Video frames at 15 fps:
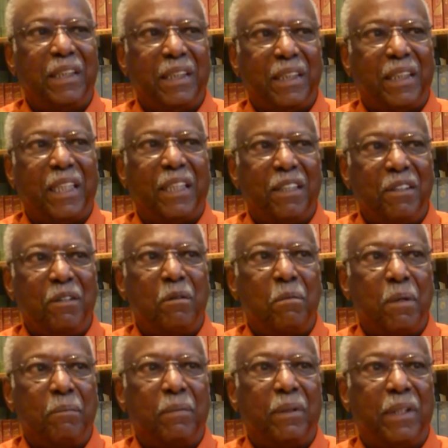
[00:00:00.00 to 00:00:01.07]
I do
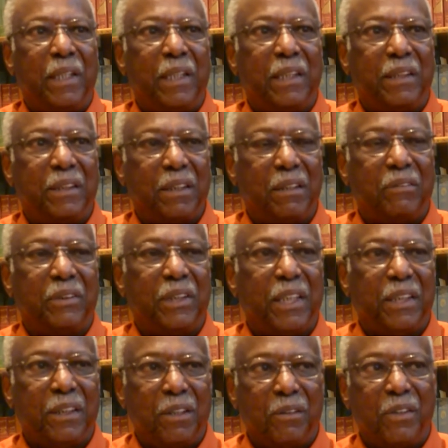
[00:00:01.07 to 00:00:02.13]
remember that his service station
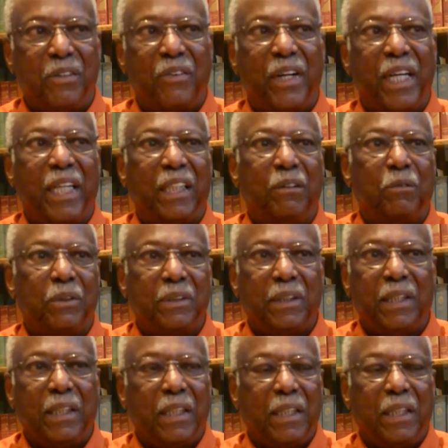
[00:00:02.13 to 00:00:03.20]
on the drag was,
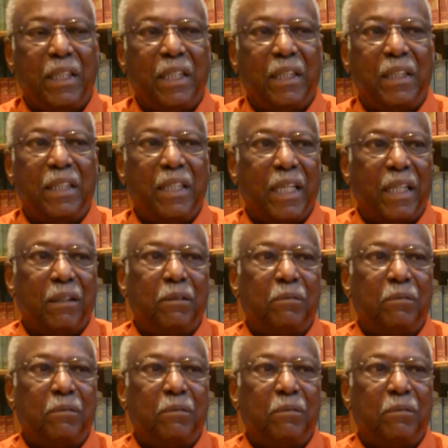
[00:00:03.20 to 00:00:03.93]
did not